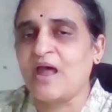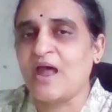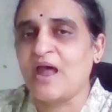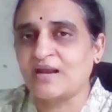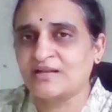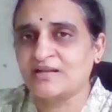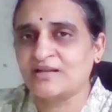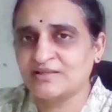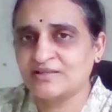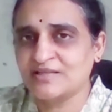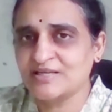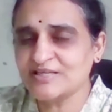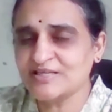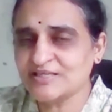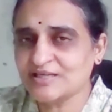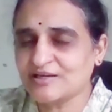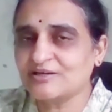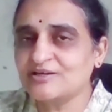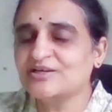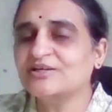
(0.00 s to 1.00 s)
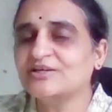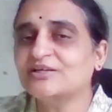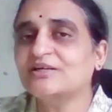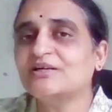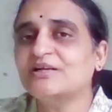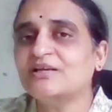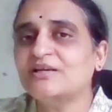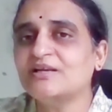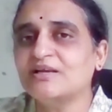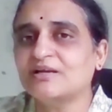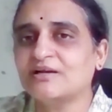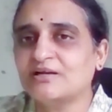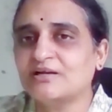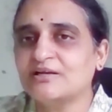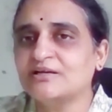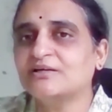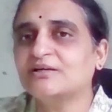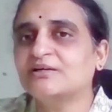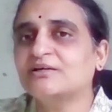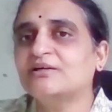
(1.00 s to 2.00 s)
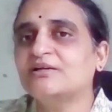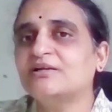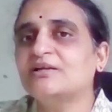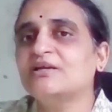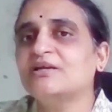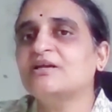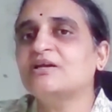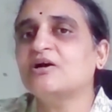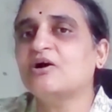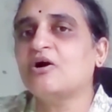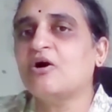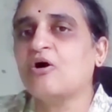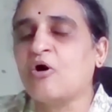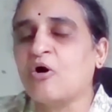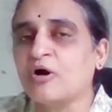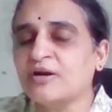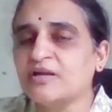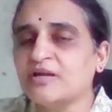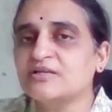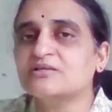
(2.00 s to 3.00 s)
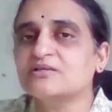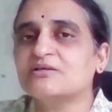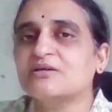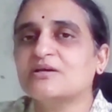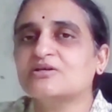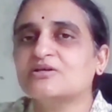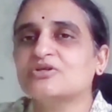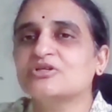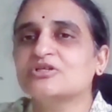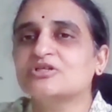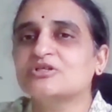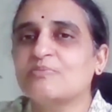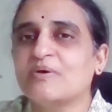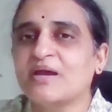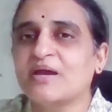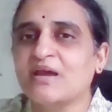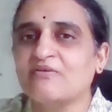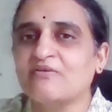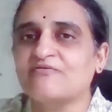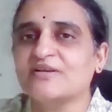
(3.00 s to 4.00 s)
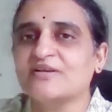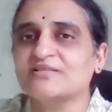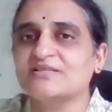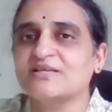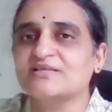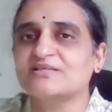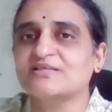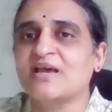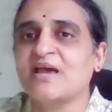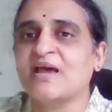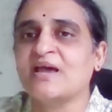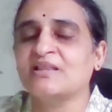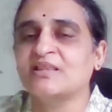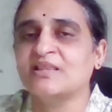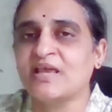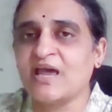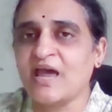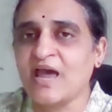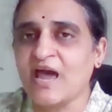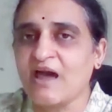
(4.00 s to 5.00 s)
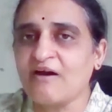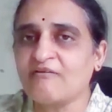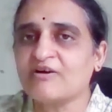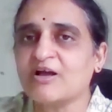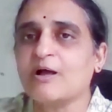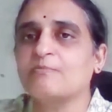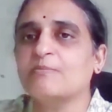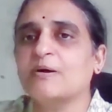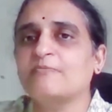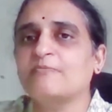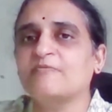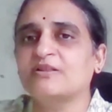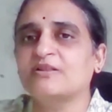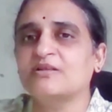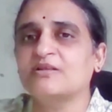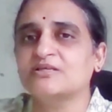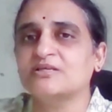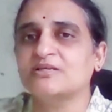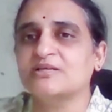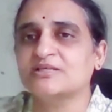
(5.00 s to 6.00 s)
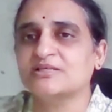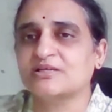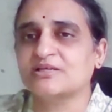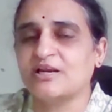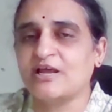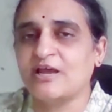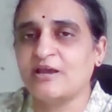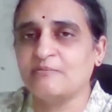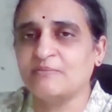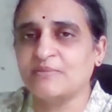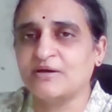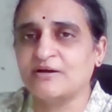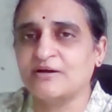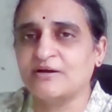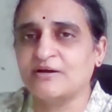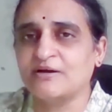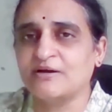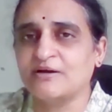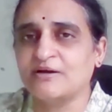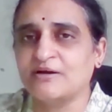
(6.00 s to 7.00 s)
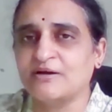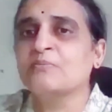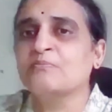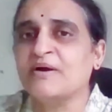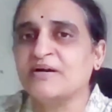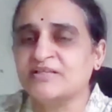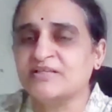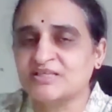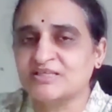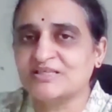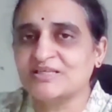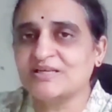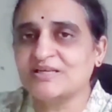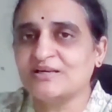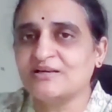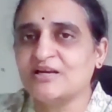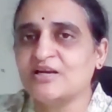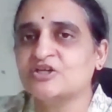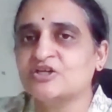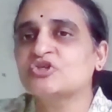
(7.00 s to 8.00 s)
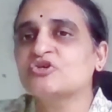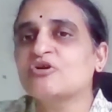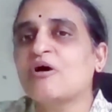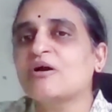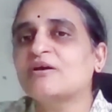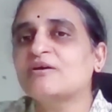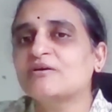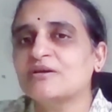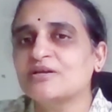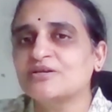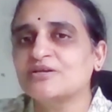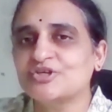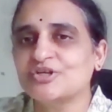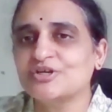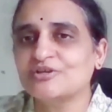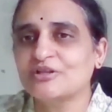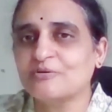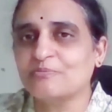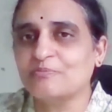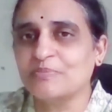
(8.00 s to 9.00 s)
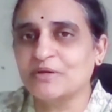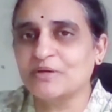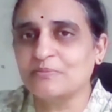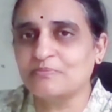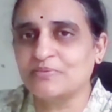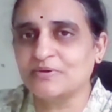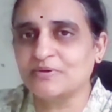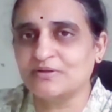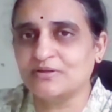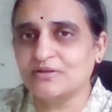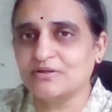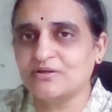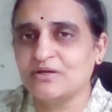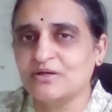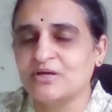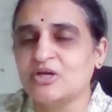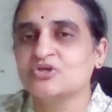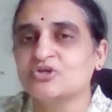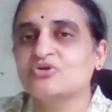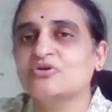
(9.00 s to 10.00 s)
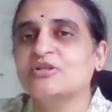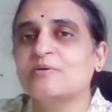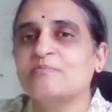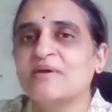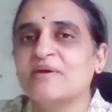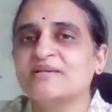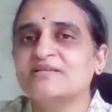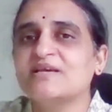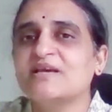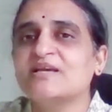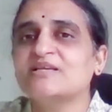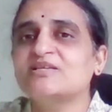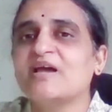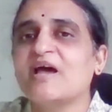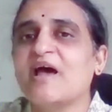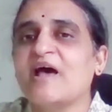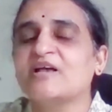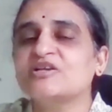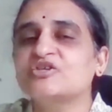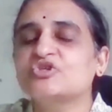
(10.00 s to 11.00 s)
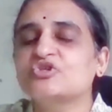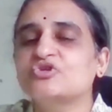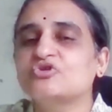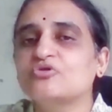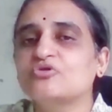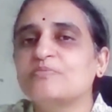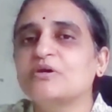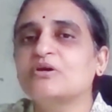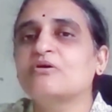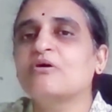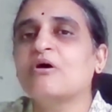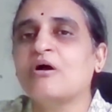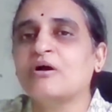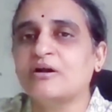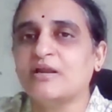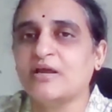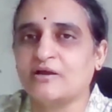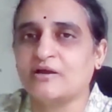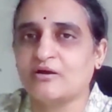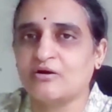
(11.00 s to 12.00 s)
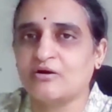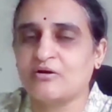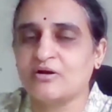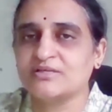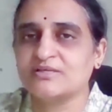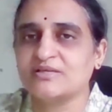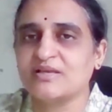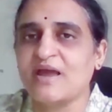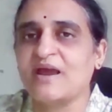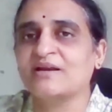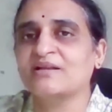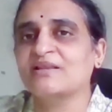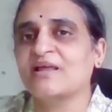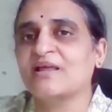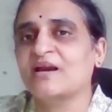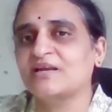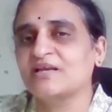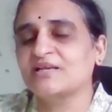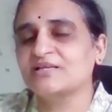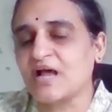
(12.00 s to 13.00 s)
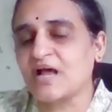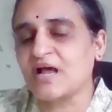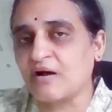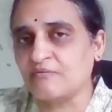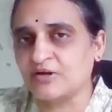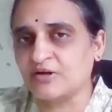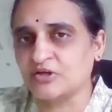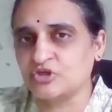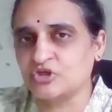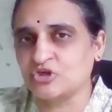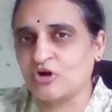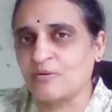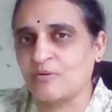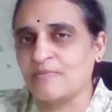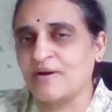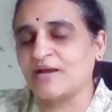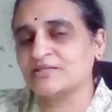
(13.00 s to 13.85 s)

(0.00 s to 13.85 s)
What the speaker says: And this clearly on instructions by FSSAI, they have come up with this disclaimer, but still it's not reaching the people. So the message has to be got across, and that is our job